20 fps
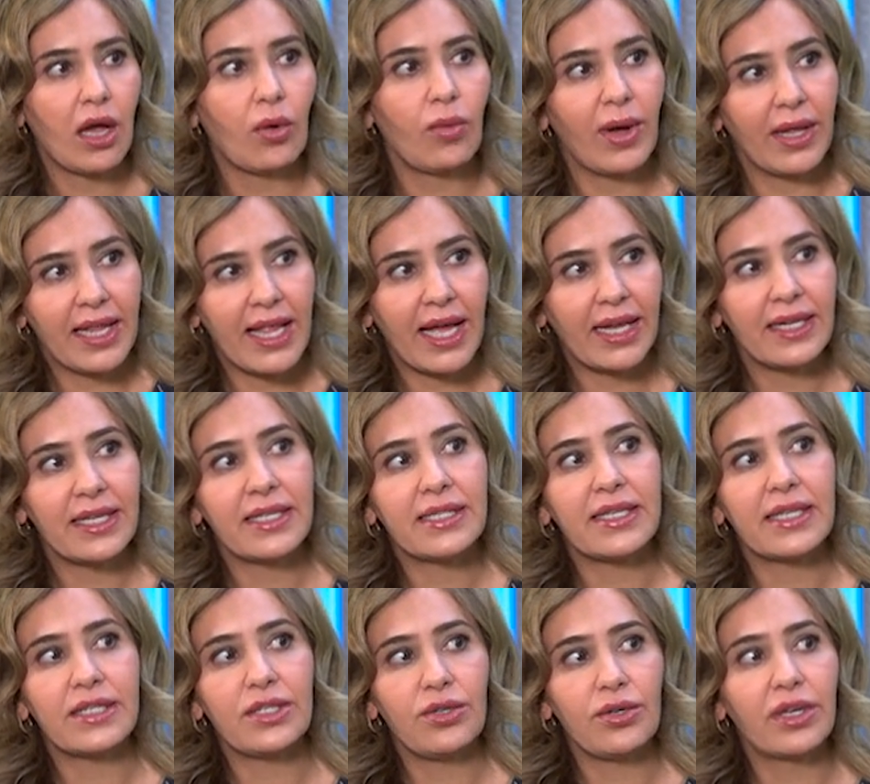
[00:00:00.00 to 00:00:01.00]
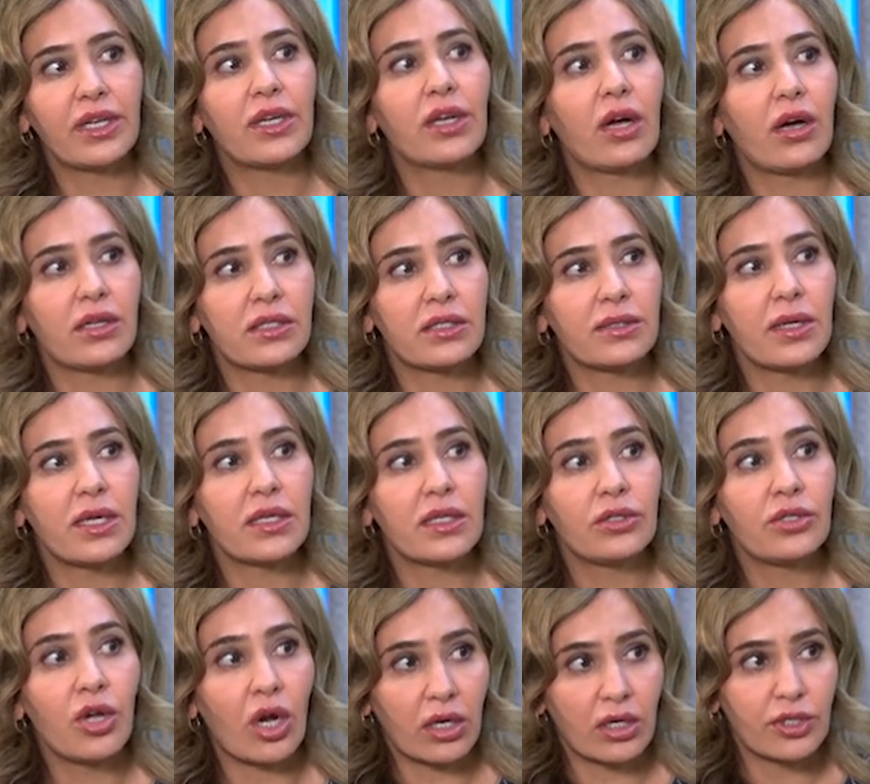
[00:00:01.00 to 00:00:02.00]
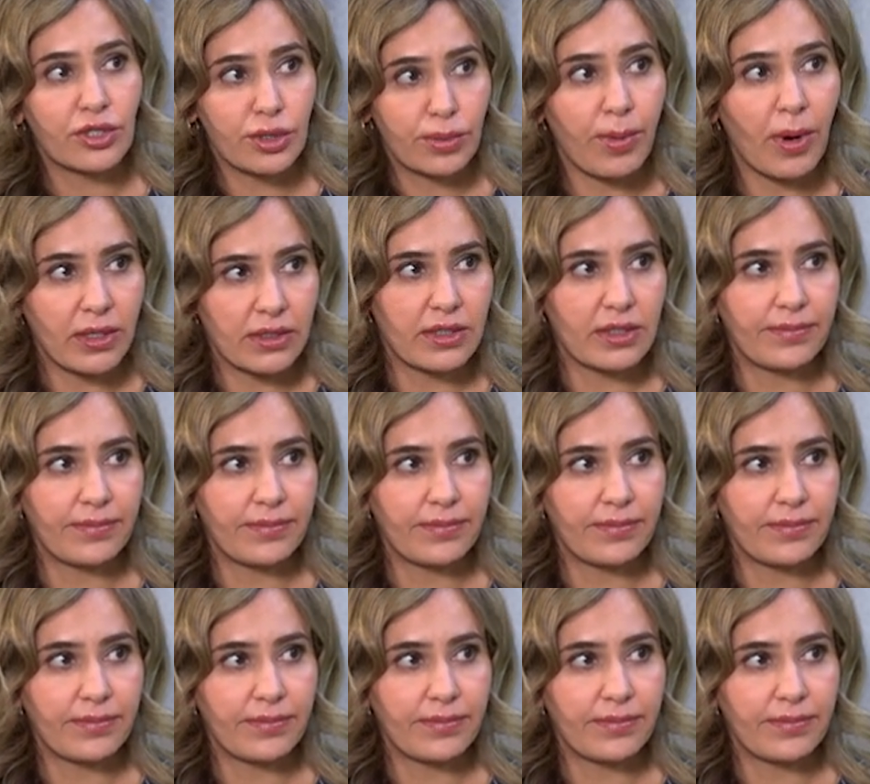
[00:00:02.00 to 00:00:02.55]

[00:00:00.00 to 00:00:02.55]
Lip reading: What that is you can cause darker spots.